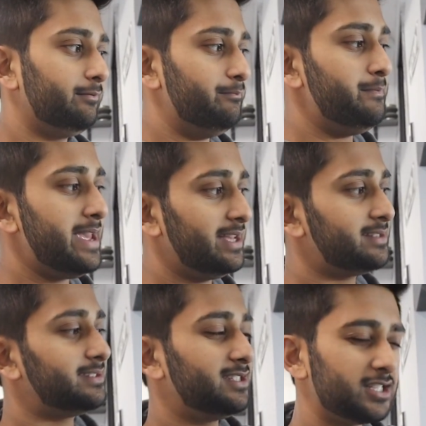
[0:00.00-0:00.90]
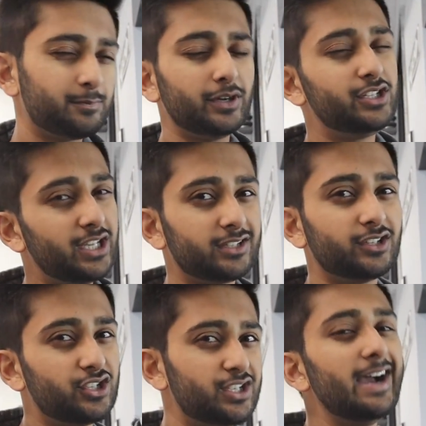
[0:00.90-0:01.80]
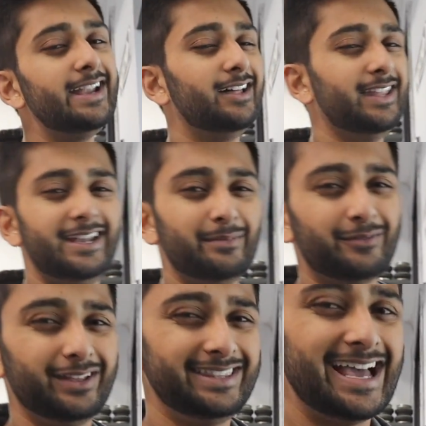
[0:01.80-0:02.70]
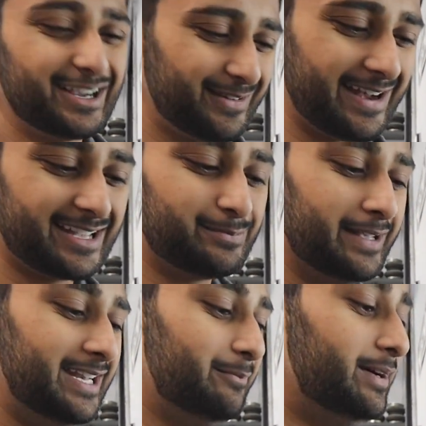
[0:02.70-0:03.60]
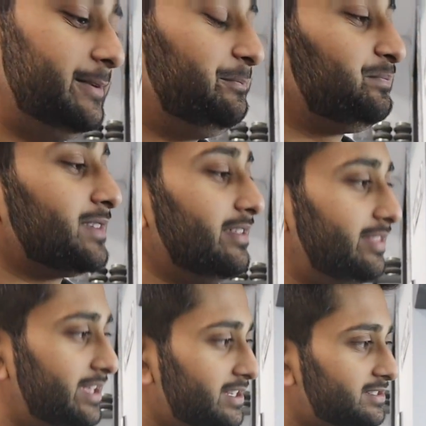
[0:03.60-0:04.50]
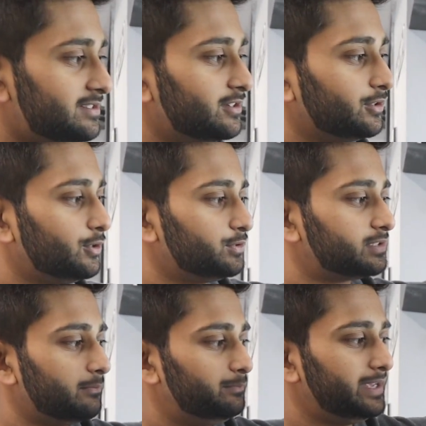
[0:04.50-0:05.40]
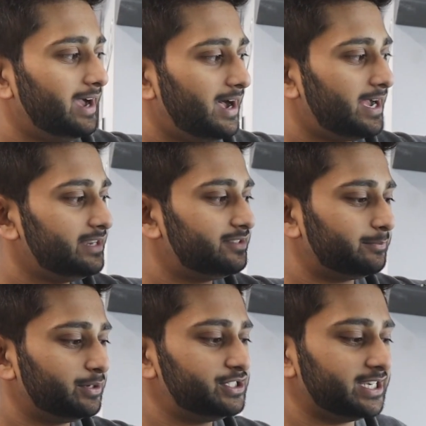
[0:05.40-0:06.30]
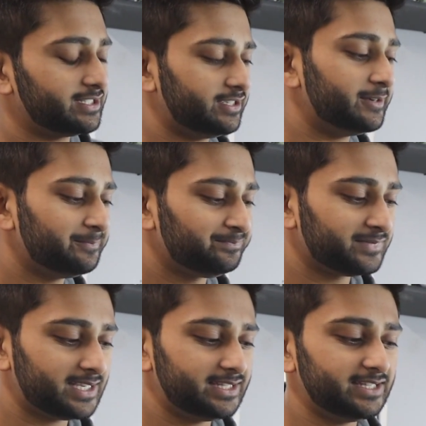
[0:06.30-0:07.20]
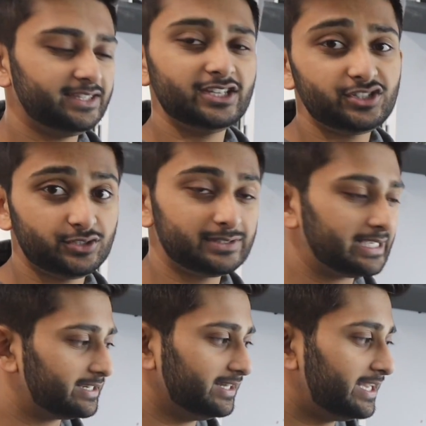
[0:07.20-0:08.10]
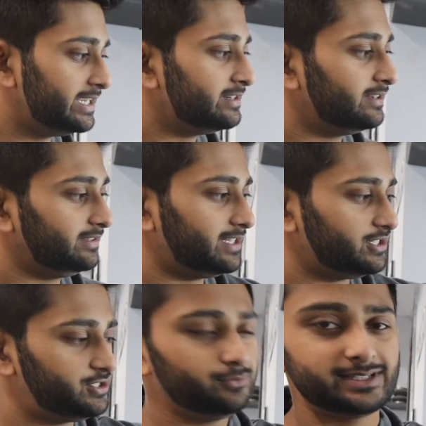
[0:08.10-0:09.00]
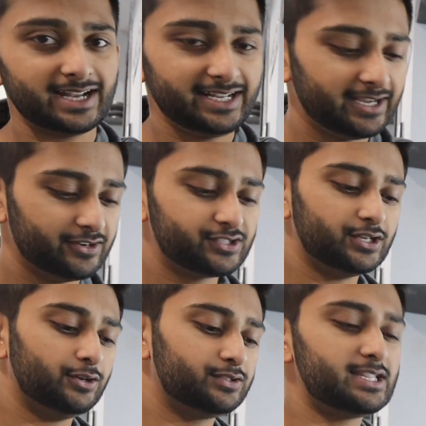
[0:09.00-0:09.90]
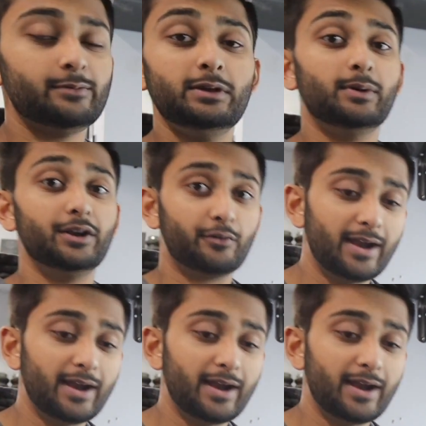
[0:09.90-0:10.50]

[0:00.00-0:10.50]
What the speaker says: makes this projector shine out light. I'm not really that great at explaining, but this goes behind the projector, and then this shoots out a light that shoots out of here. So say we want